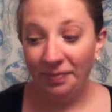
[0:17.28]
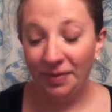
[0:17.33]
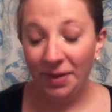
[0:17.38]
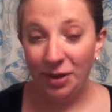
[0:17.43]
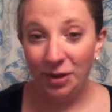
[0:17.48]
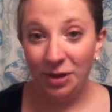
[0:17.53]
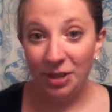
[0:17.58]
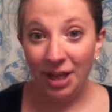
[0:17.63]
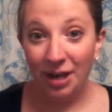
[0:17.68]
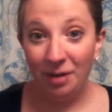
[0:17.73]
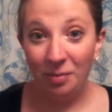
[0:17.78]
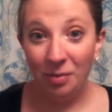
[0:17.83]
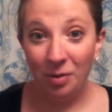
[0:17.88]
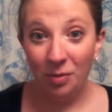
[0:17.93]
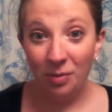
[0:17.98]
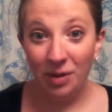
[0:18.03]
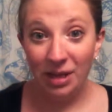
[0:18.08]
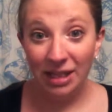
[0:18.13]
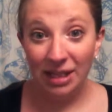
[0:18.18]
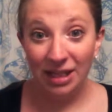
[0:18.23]
There's 10
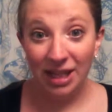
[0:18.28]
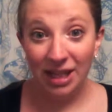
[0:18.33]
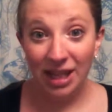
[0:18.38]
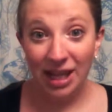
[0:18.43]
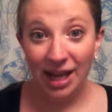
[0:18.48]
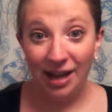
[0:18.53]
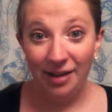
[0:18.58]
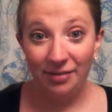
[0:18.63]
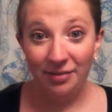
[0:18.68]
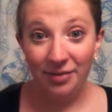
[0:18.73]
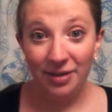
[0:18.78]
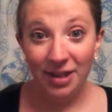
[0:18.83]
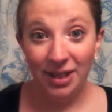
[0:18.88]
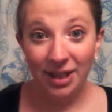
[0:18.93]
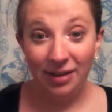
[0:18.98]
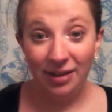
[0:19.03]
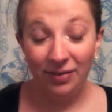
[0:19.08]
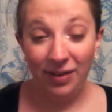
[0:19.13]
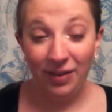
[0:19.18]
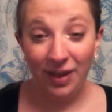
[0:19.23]
more weeks left
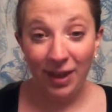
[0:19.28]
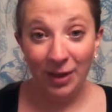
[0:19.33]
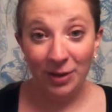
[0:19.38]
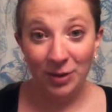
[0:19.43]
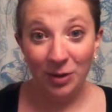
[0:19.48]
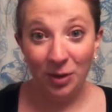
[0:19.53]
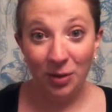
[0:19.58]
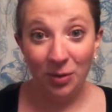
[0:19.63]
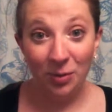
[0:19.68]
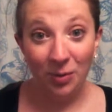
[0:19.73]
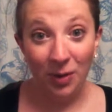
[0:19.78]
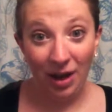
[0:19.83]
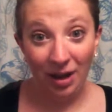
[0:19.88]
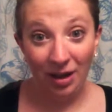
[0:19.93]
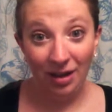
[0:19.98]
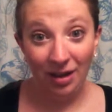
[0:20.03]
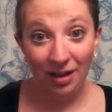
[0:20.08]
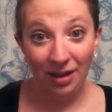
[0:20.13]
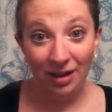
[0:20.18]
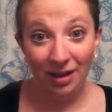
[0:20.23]
if things go
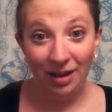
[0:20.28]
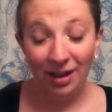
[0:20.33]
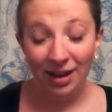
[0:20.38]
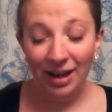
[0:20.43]
well.